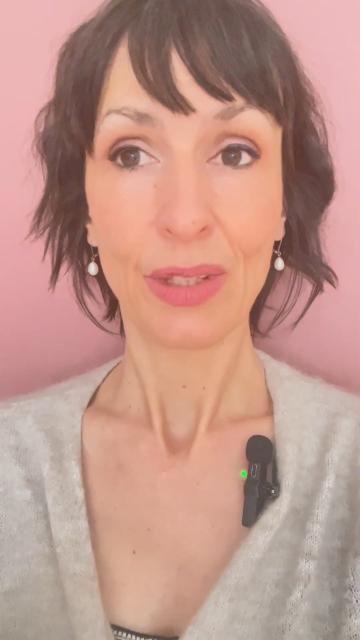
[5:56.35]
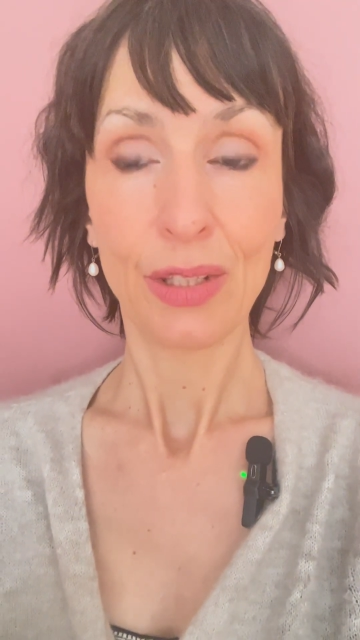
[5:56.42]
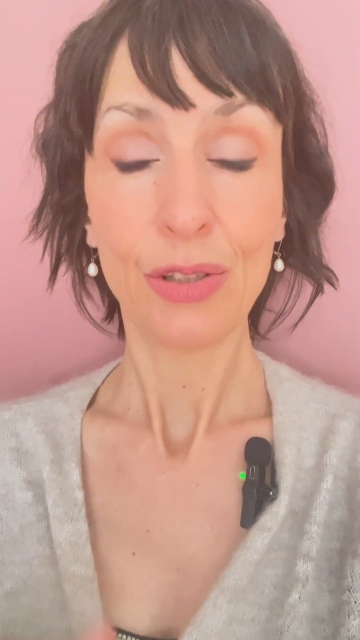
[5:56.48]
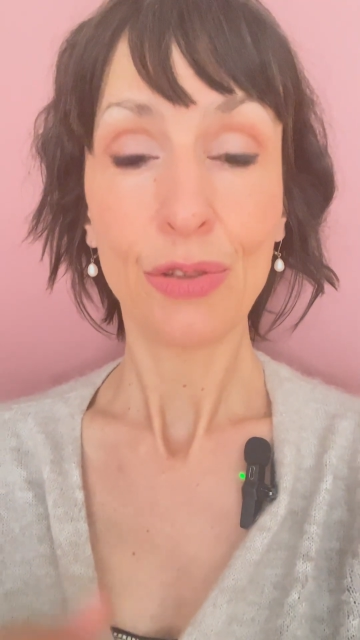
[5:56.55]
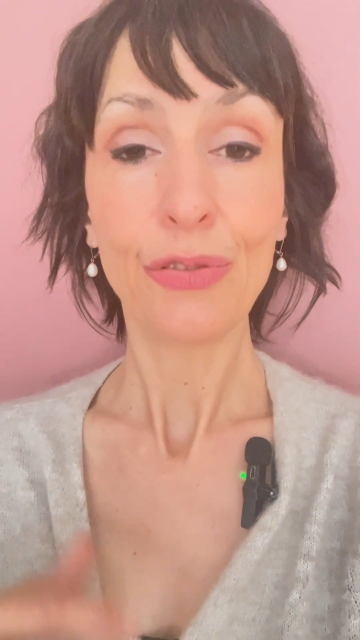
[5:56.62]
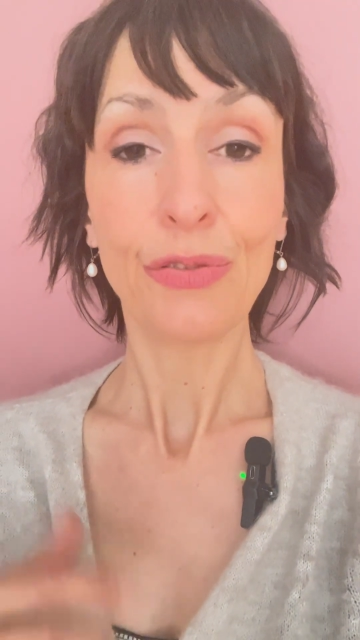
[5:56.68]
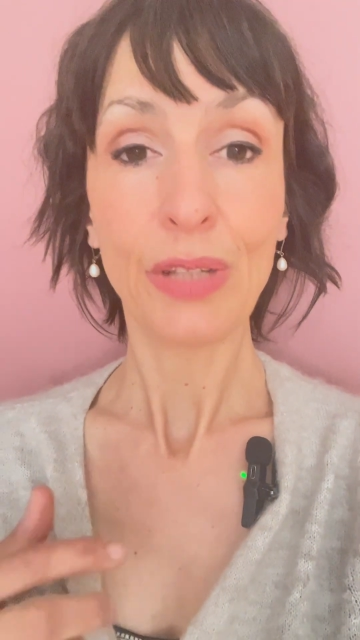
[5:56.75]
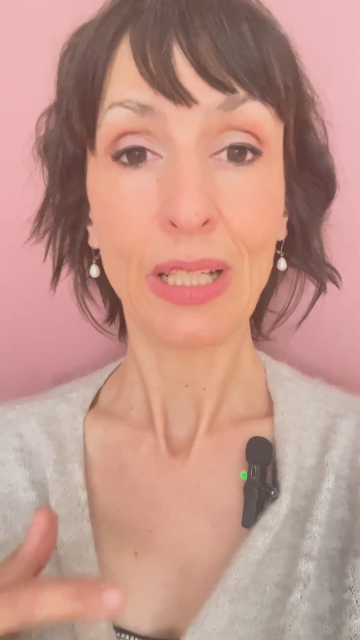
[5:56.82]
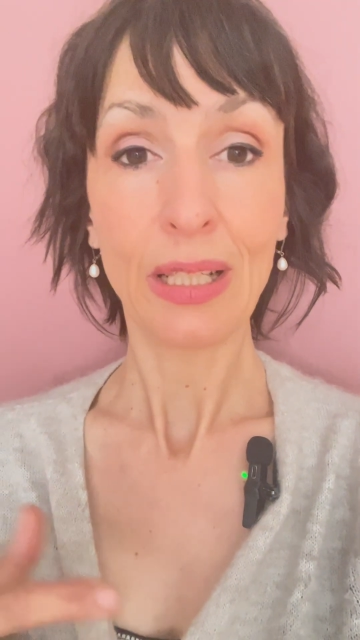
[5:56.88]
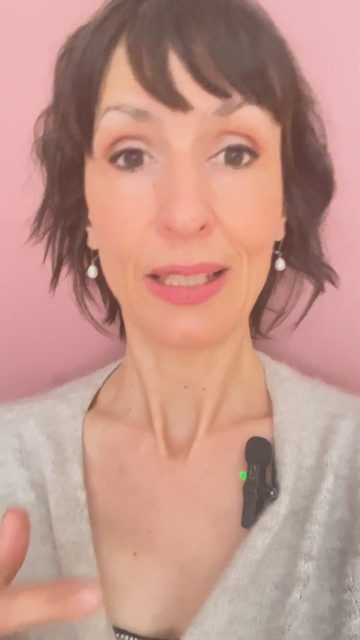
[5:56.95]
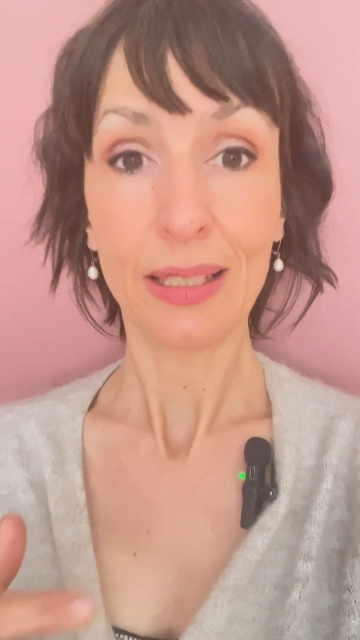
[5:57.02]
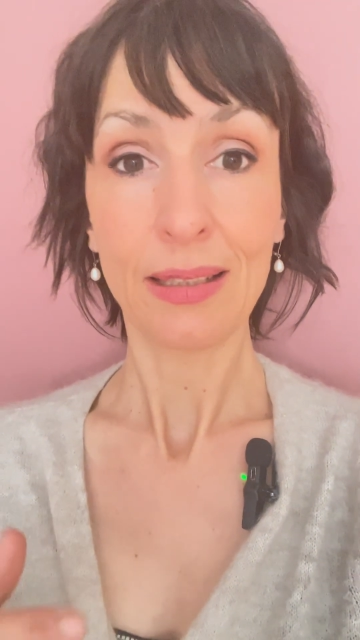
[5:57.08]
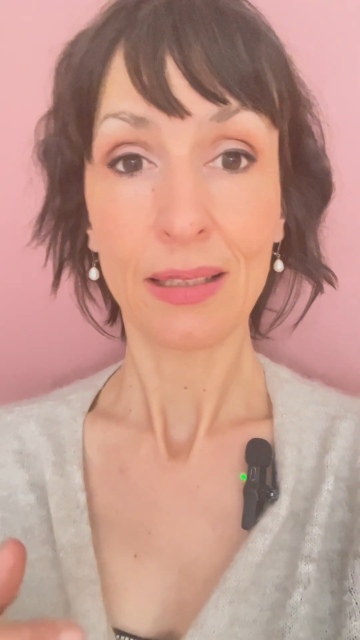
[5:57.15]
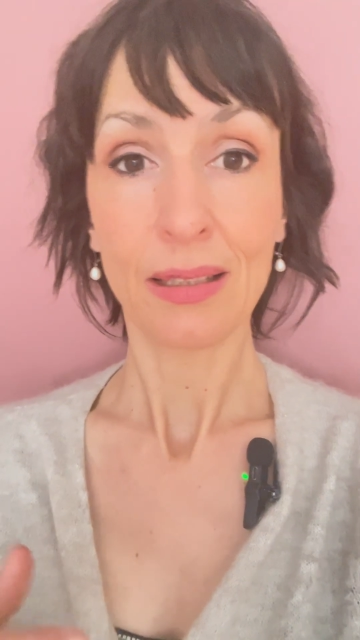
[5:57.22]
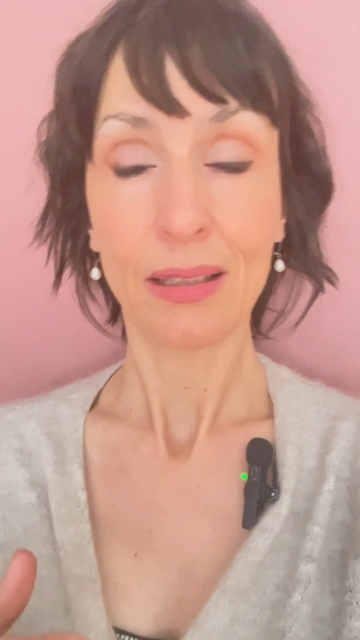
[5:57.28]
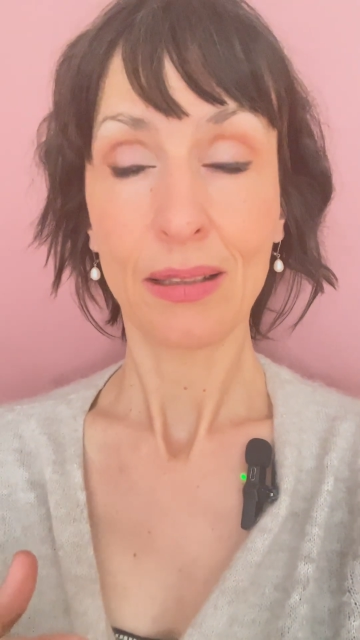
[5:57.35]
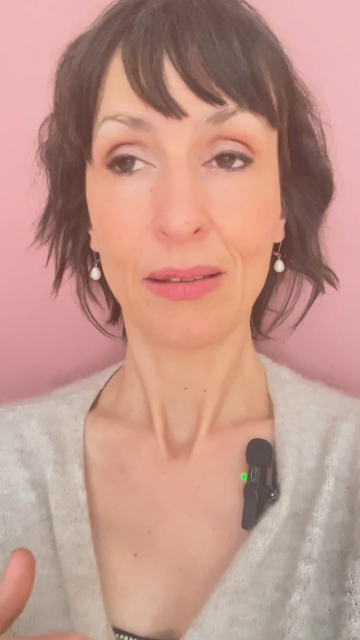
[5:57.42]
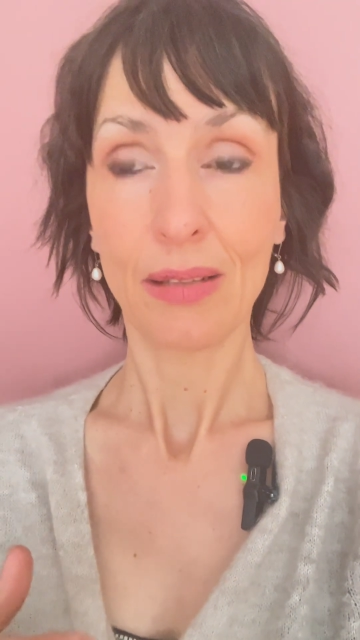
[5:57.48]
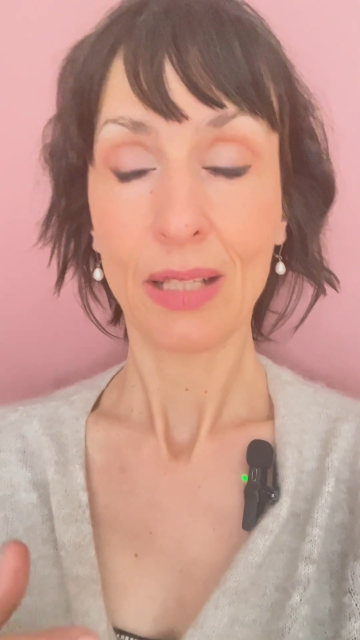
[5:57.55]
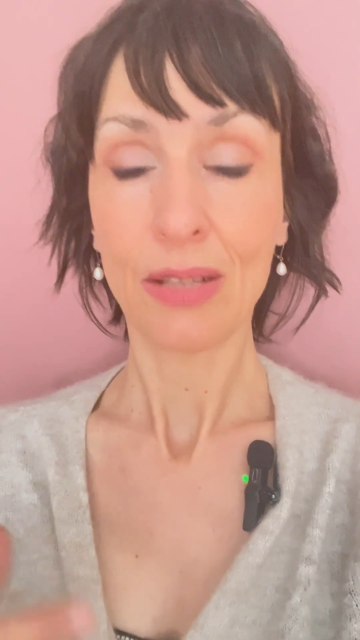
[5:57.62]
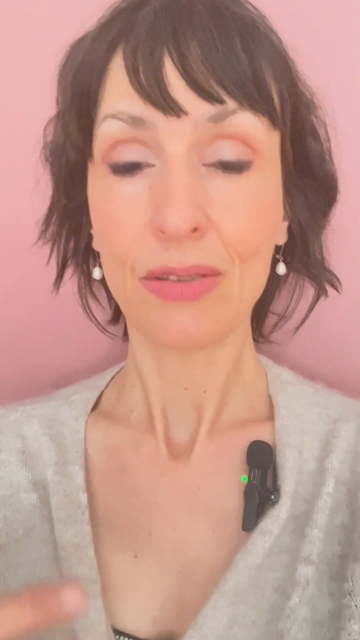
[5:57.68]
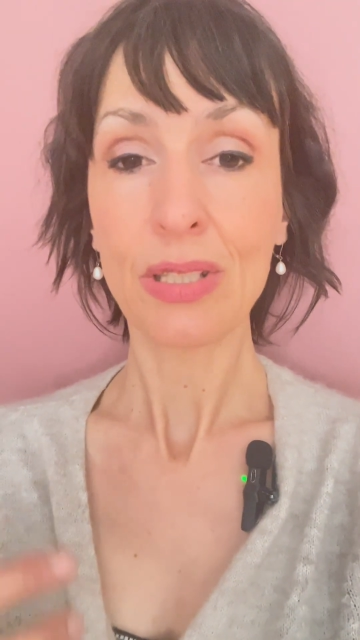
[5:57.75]
you feel it.
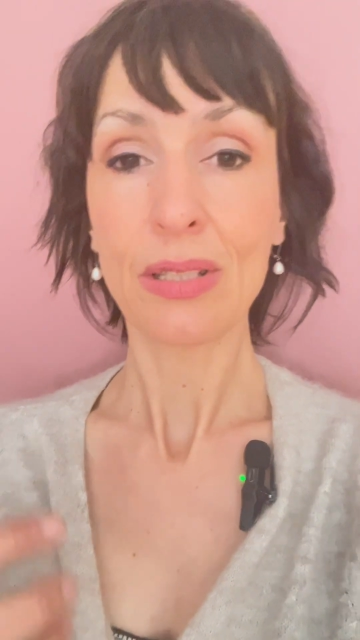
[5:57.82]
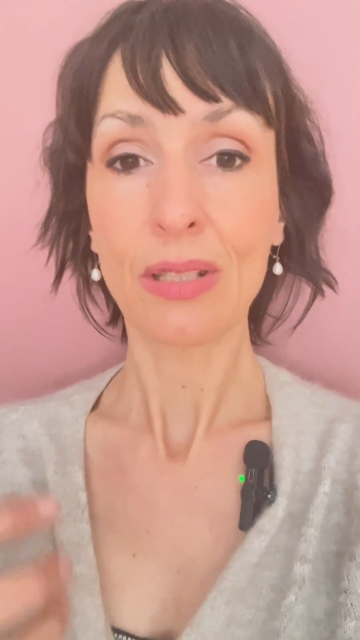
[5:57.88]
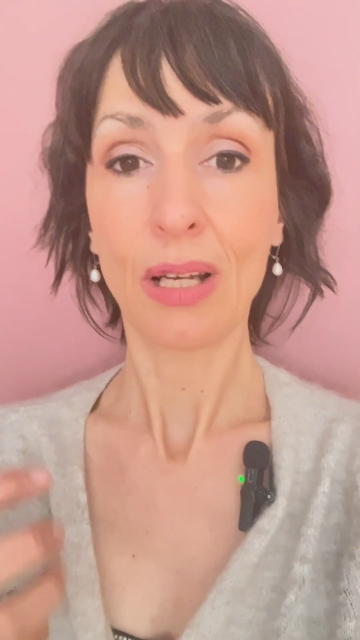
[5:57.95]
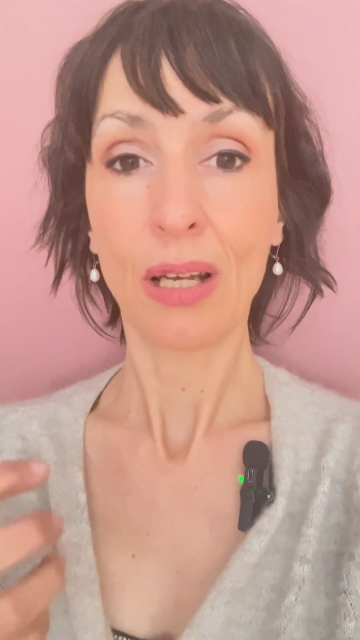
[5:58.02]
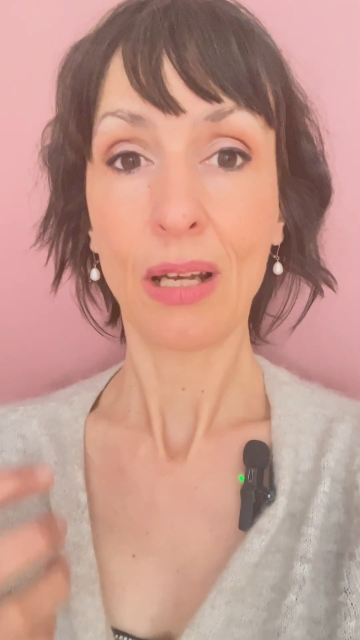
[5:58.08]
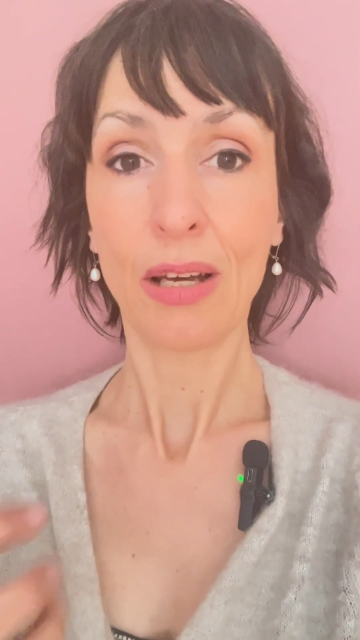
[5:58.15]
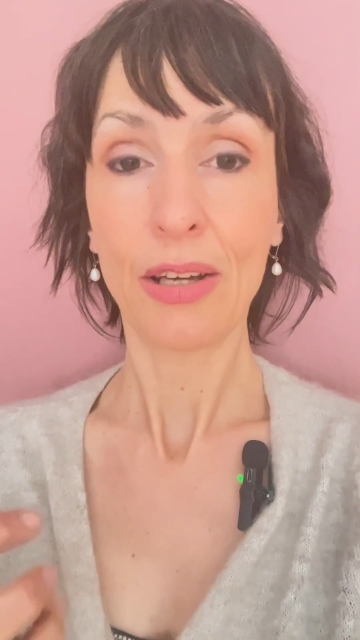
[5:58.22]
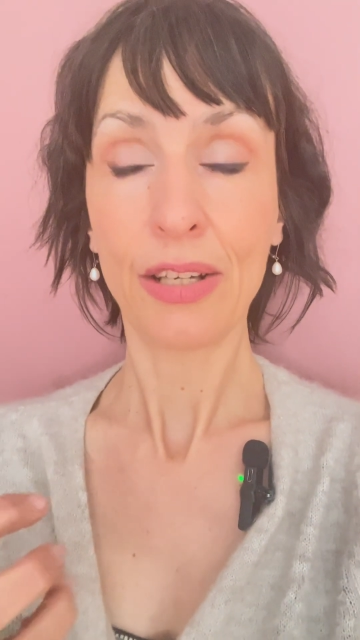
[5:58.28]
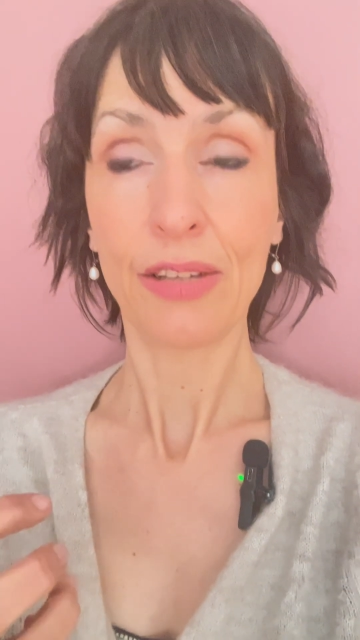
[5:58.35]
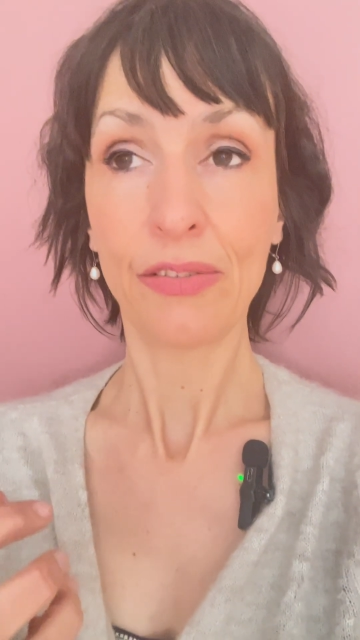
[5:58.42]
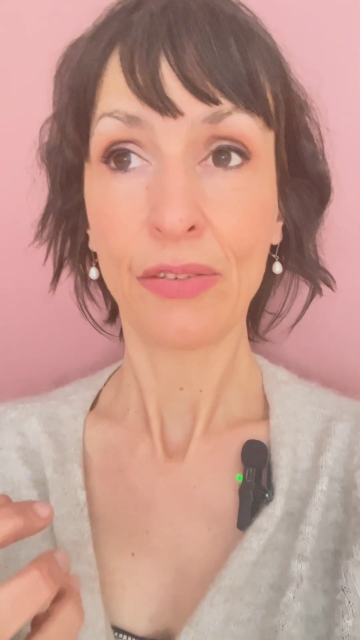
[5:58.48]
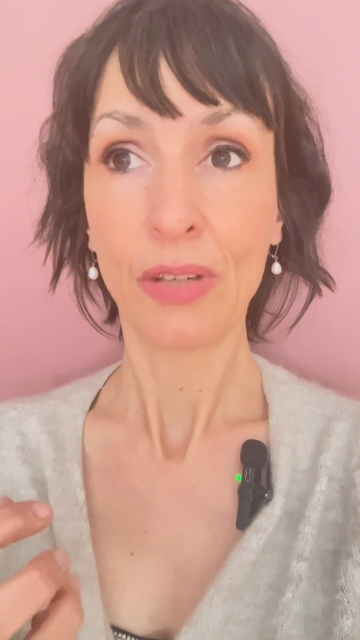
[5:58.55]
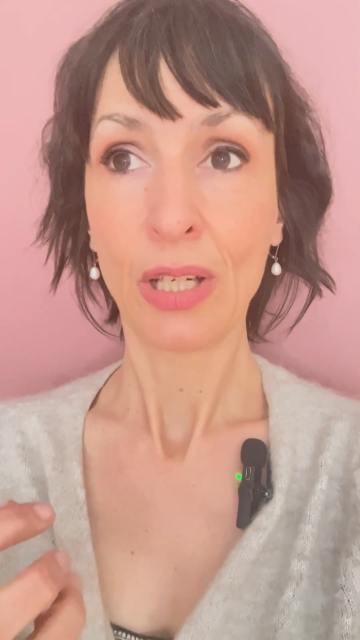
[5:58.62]
There is a lot of